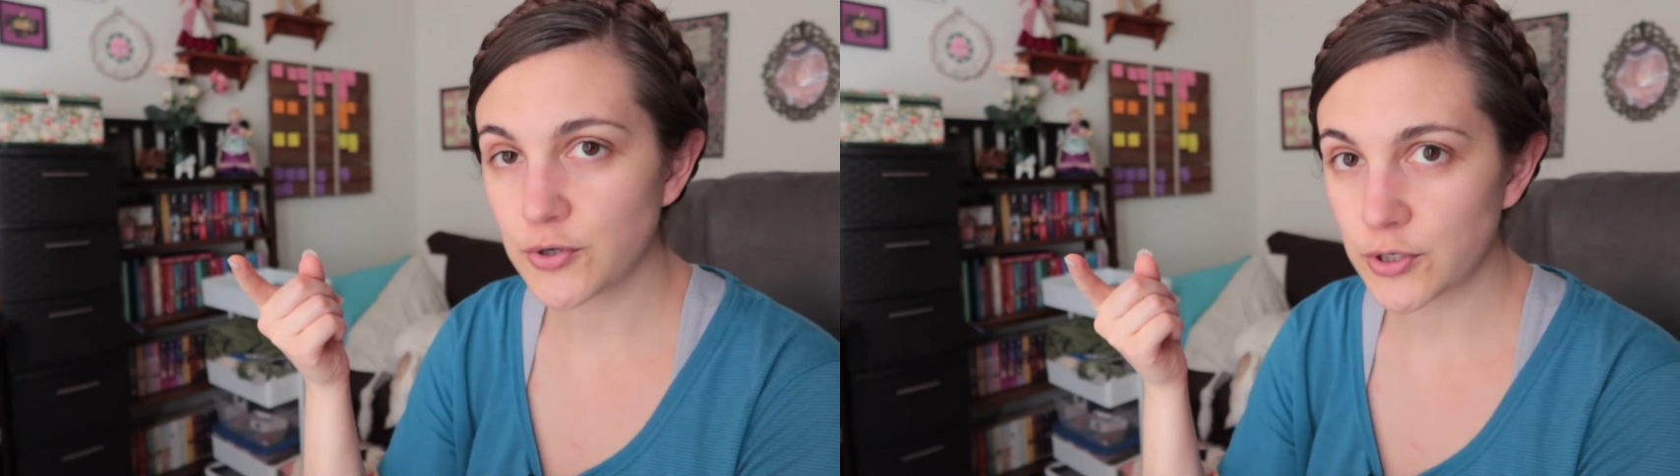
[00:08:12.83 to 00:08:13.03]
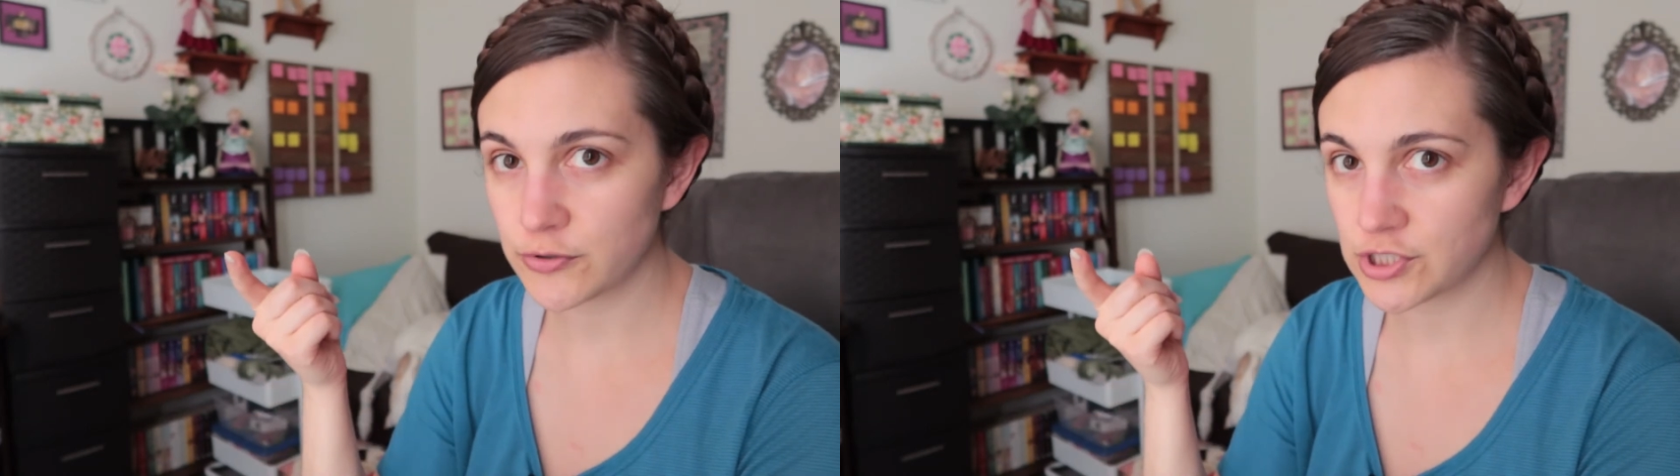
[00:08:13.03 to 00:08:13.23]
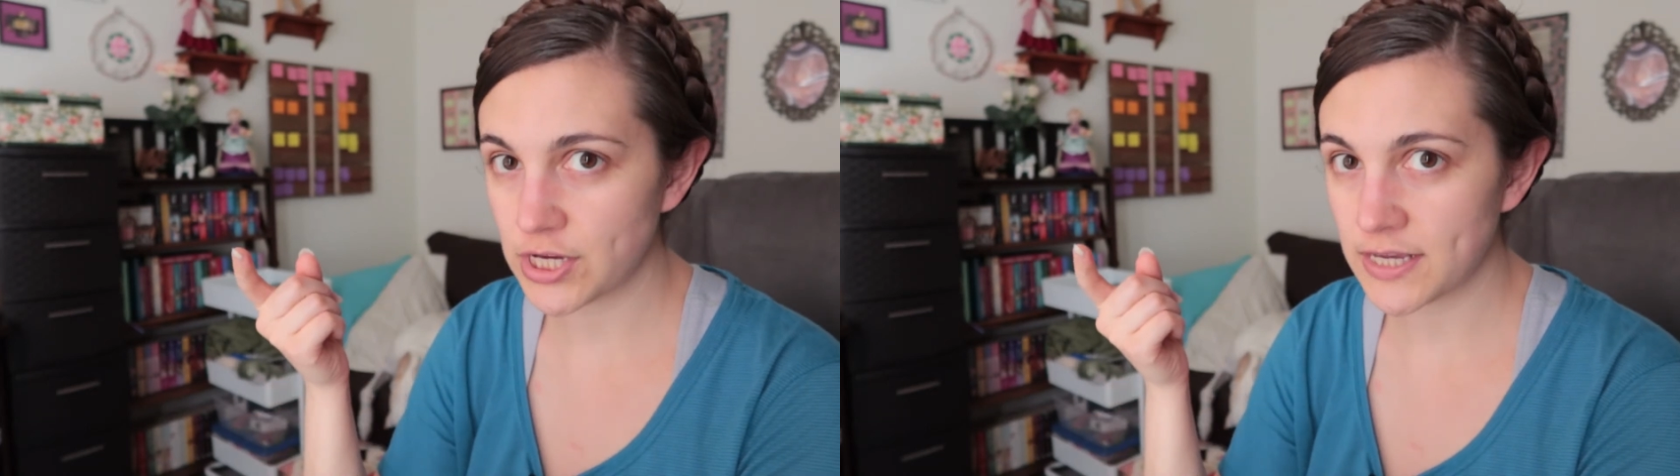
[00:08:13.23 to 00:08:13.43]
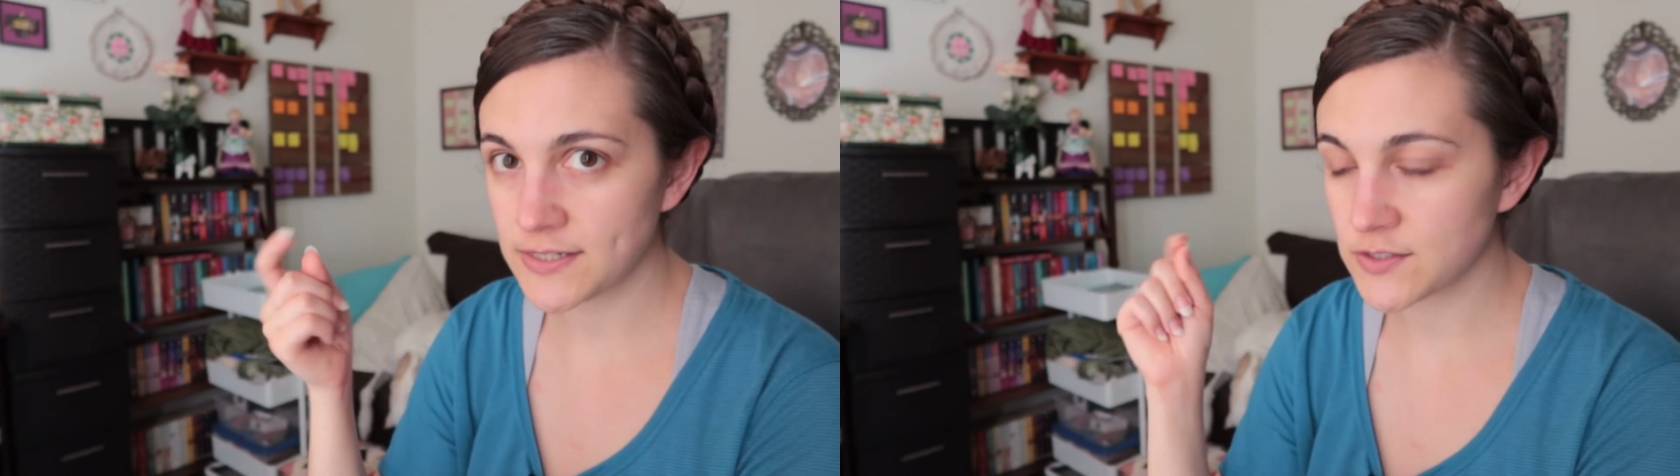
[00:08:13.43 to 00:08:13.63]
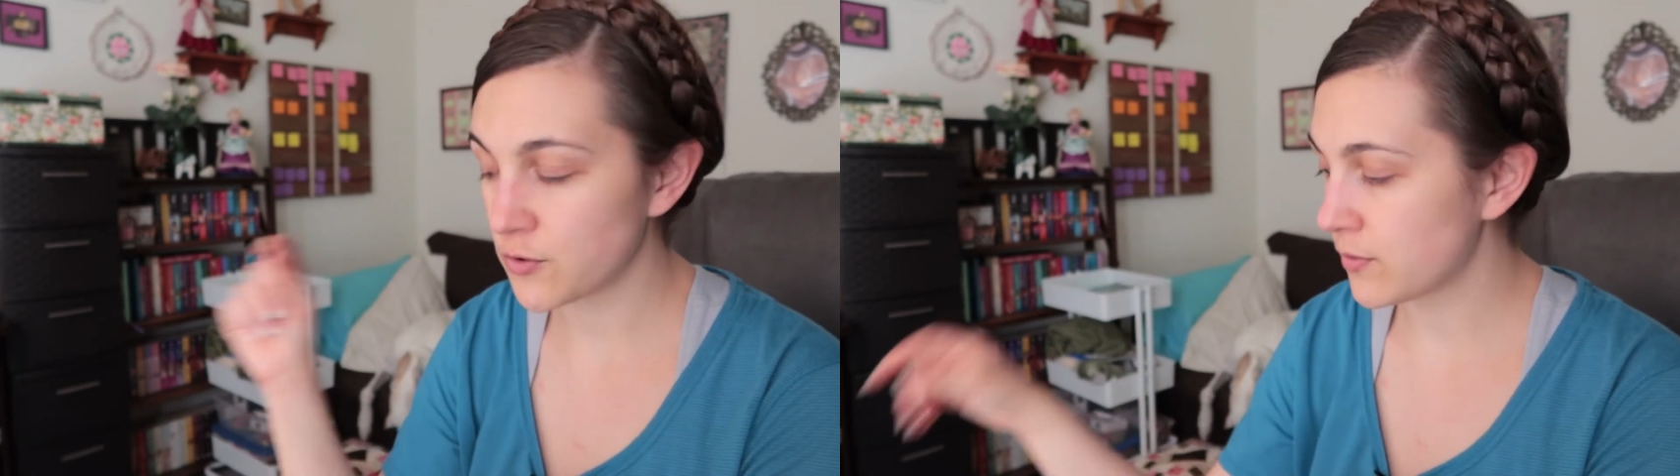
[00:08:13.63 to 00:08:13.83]

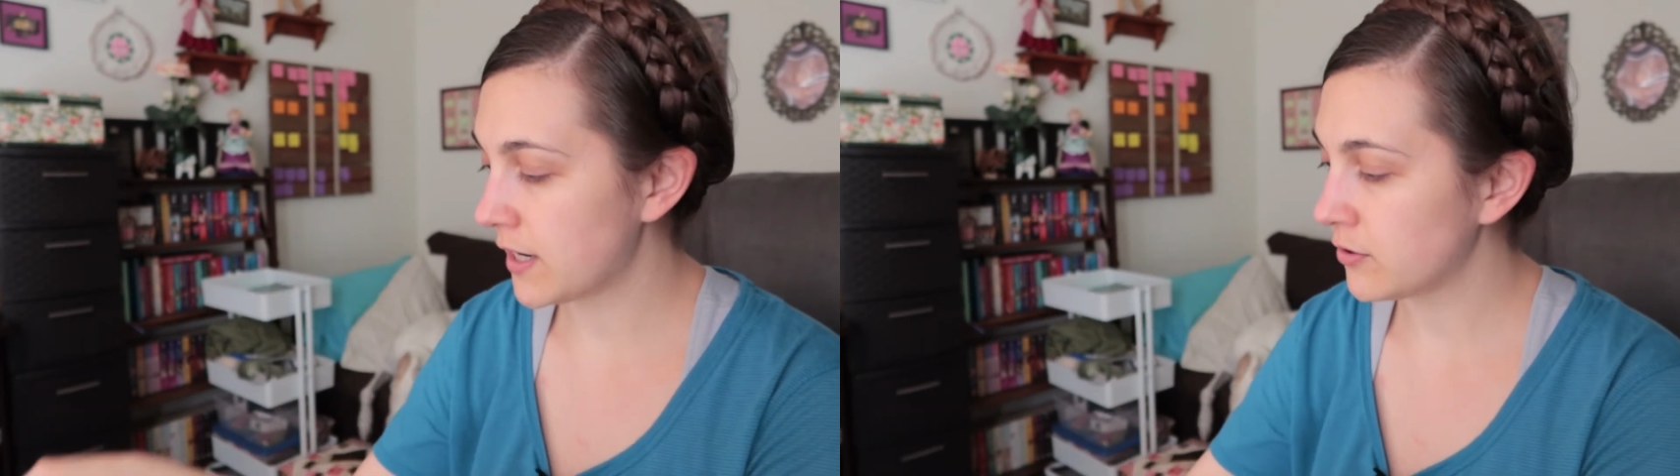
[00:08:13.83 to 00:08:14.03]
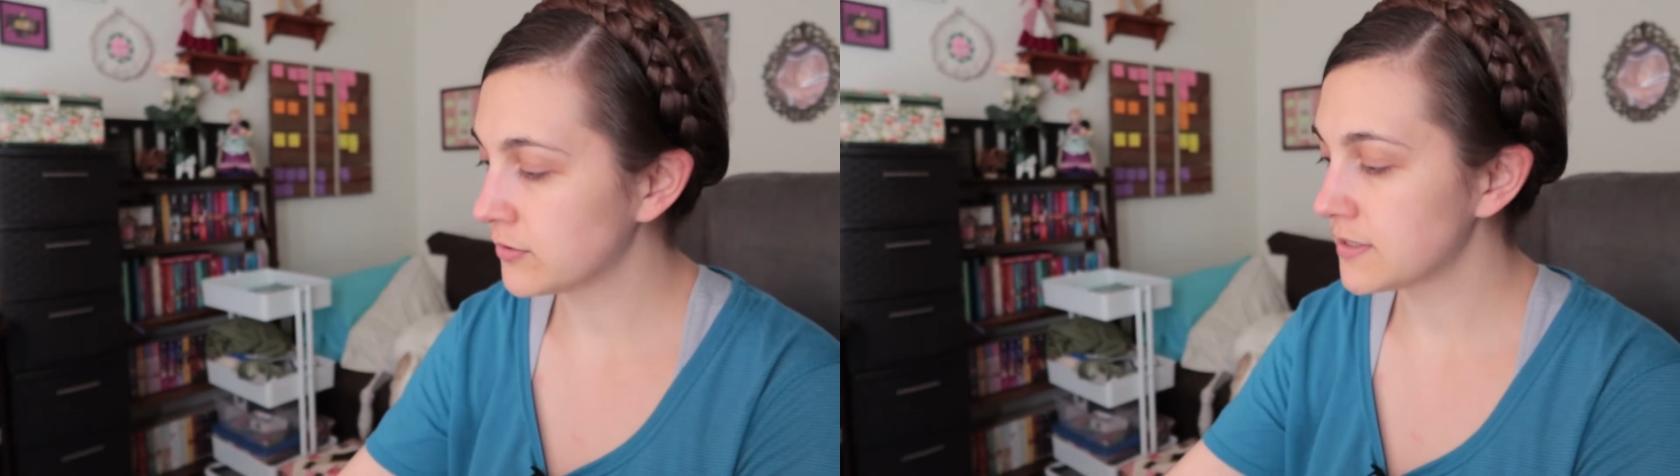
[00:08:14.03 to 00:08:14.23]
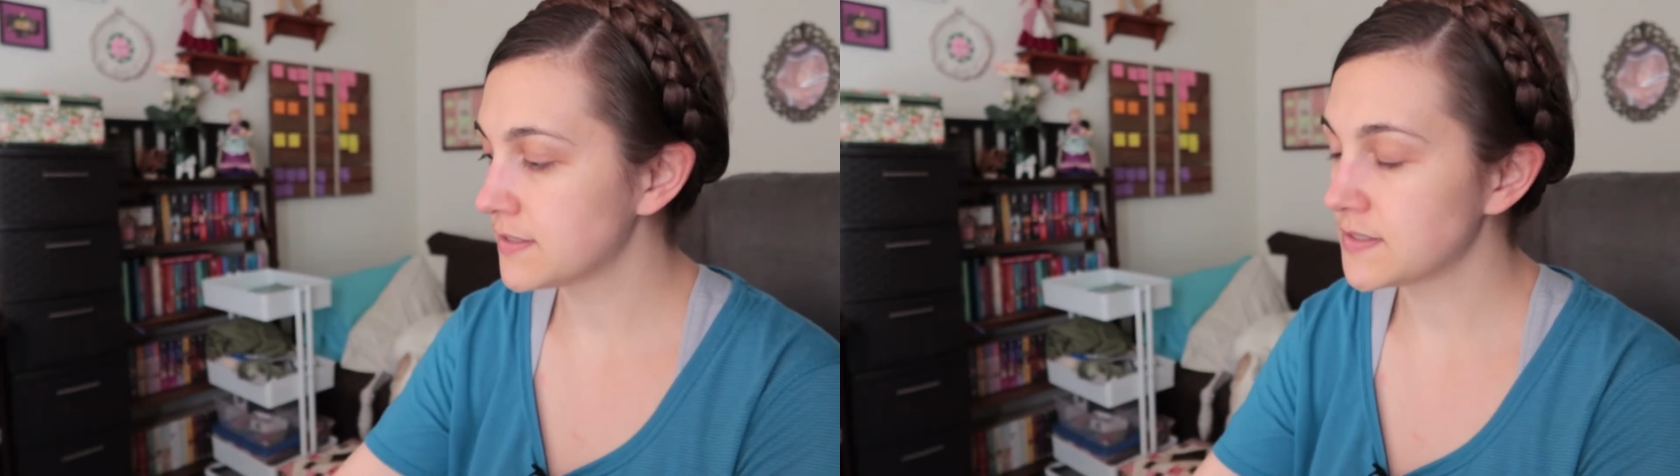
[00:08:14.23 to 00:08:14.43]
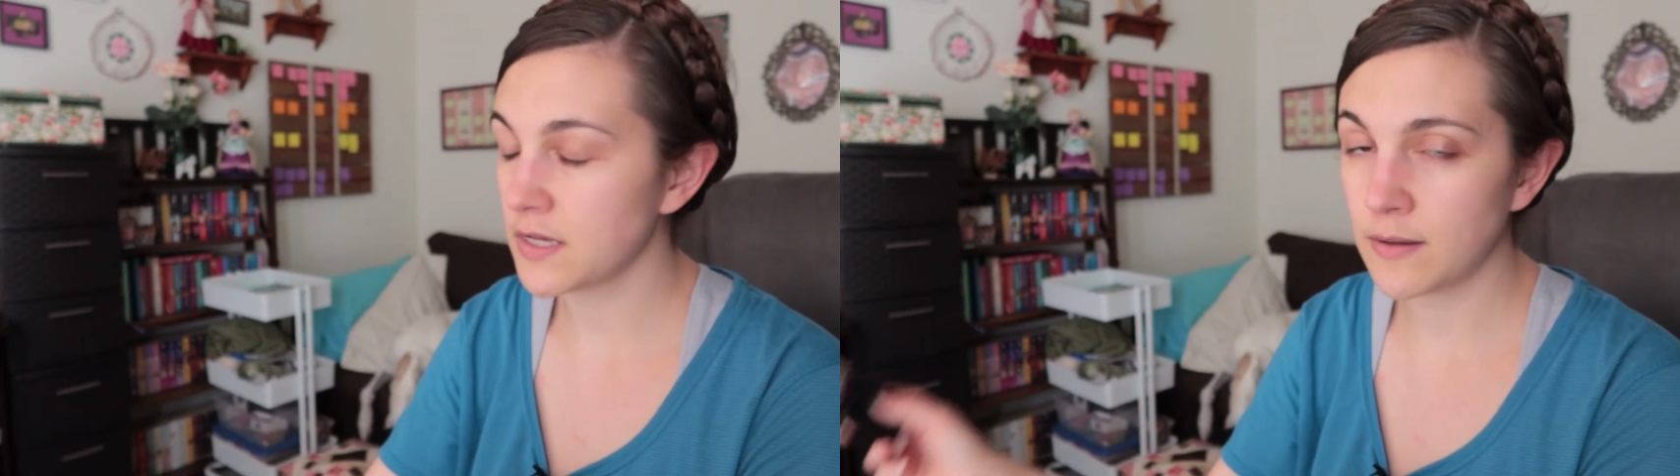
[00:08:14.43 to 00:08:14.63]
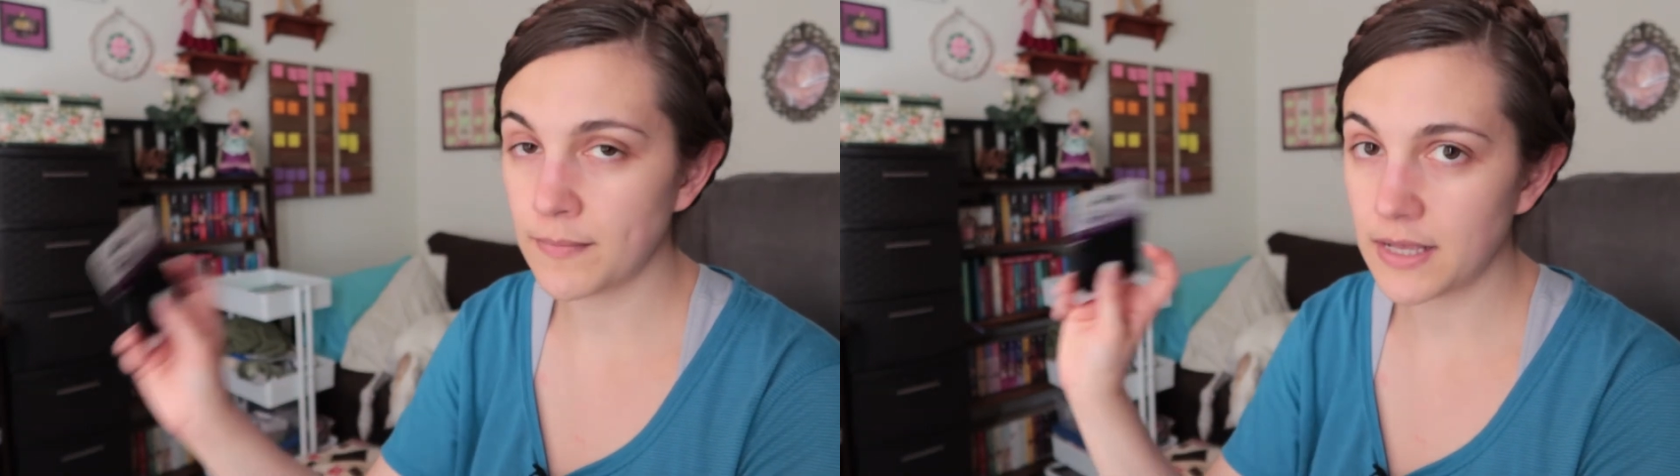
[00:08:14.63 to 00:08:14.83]
crochets around
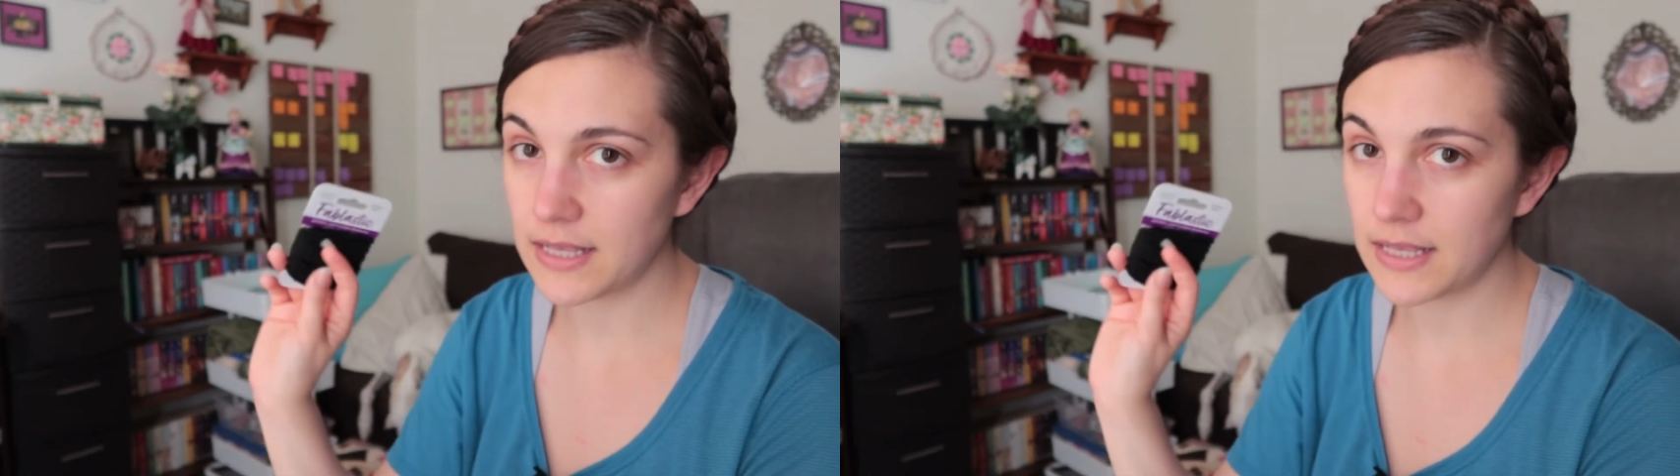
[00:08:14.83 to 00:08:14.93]
some